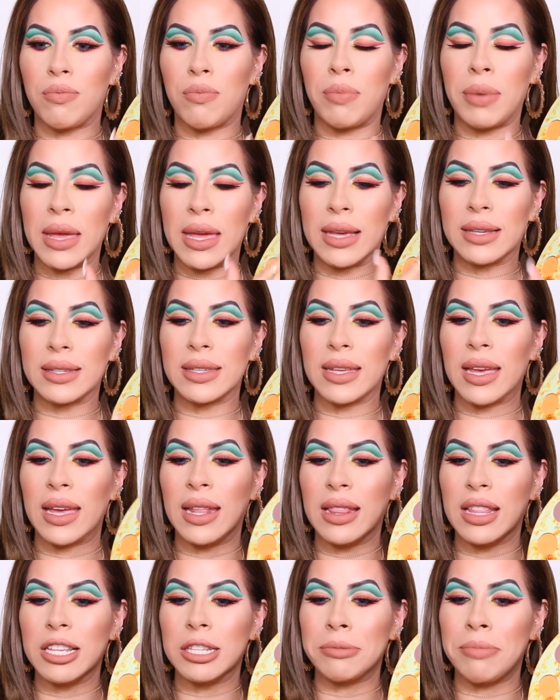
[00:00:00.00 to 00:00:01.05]
pinks
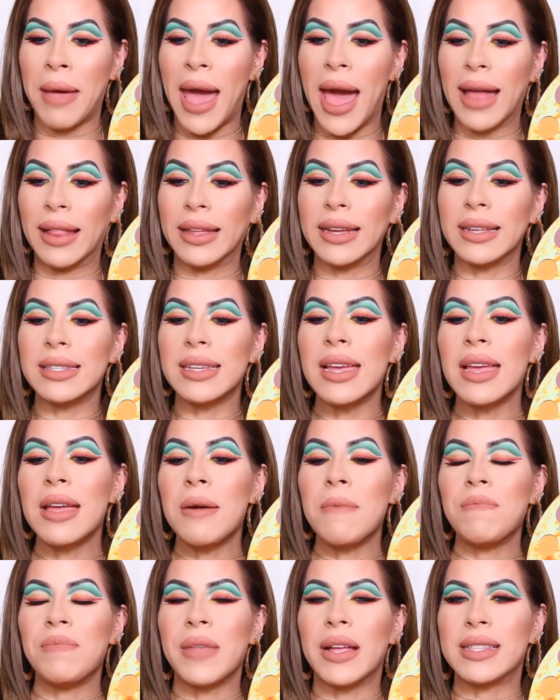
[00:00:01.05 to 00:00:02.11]
in this palette.
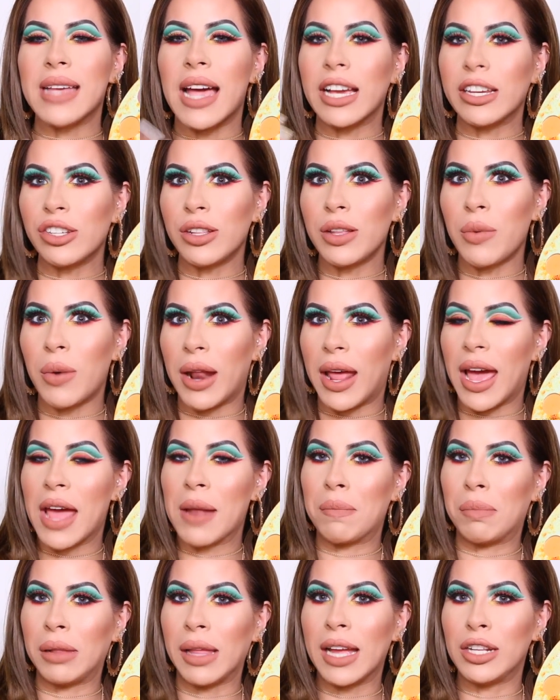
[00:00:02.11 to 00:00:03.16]
That's actually what I
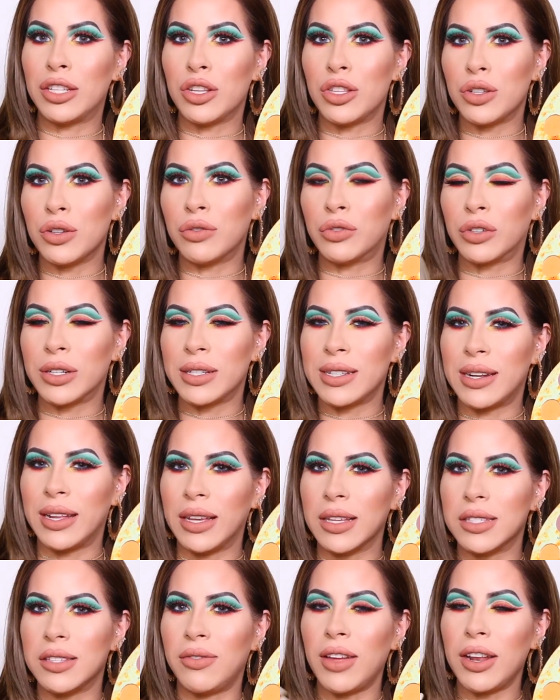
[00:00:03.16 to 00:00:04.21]
had planned to do for
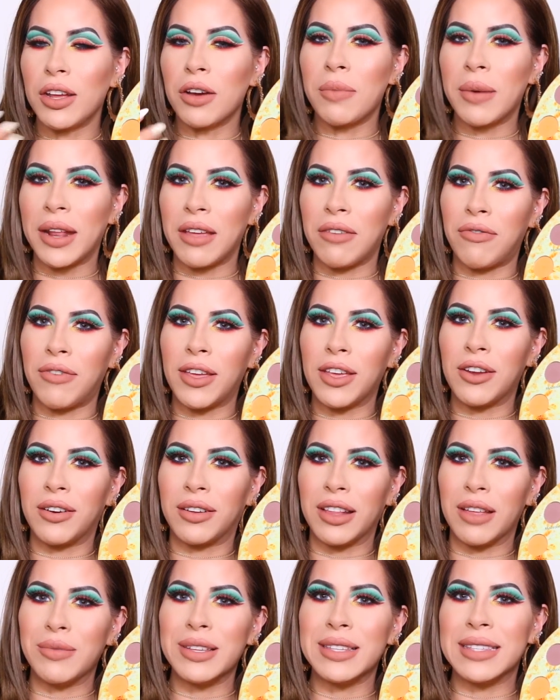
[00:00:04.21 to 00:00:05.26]
today's video, but I figured
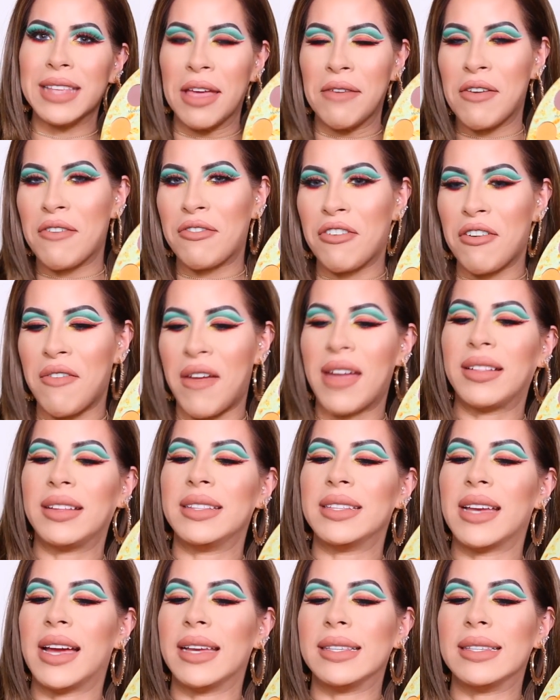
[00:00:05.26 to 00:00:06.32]
let me save it for
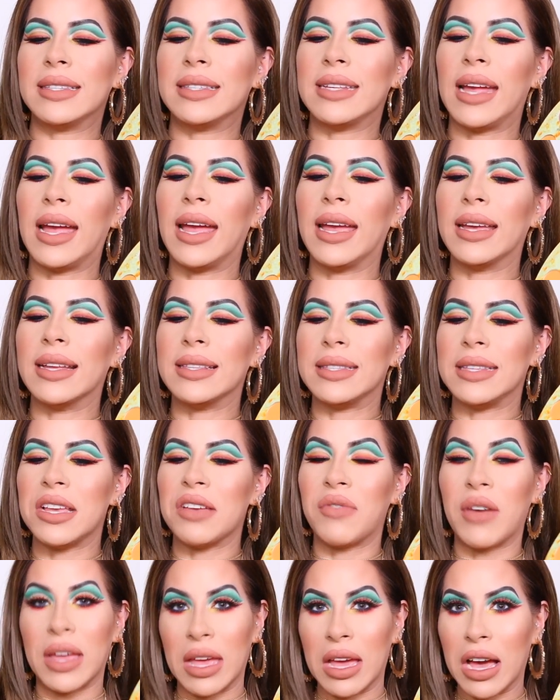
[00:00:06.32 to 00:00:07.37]
Valentine's Day and see
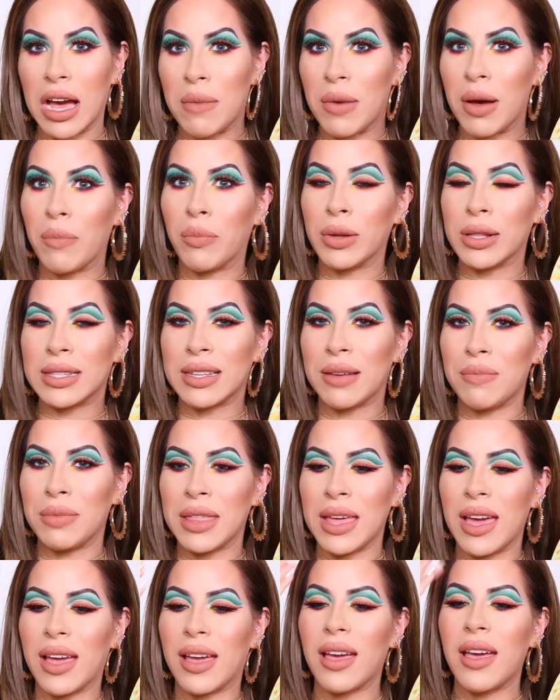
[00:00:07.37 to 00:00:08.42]
if I can come up with
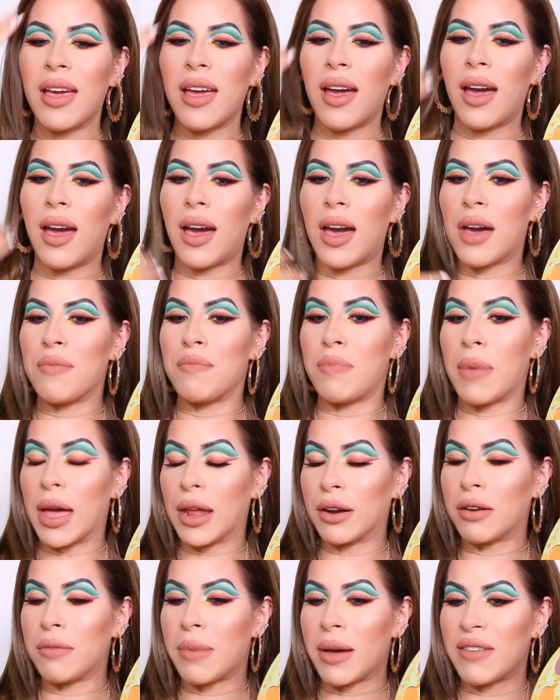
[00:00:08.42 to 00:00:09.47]
something um,
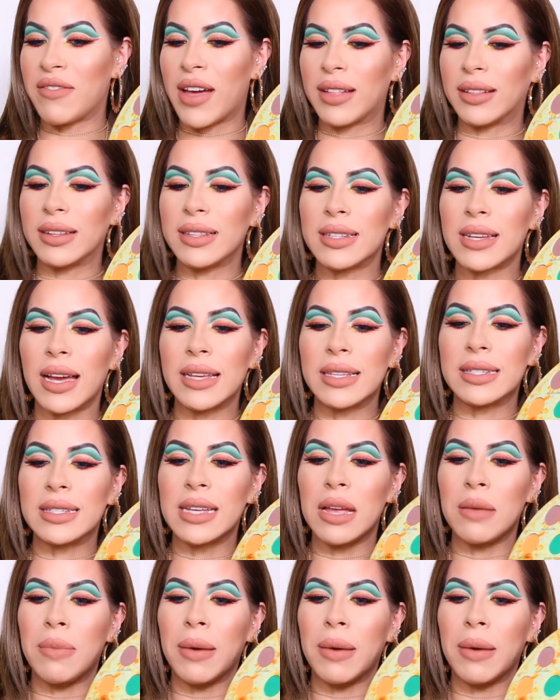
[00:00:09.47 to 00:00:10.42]
better by Valentine's Day.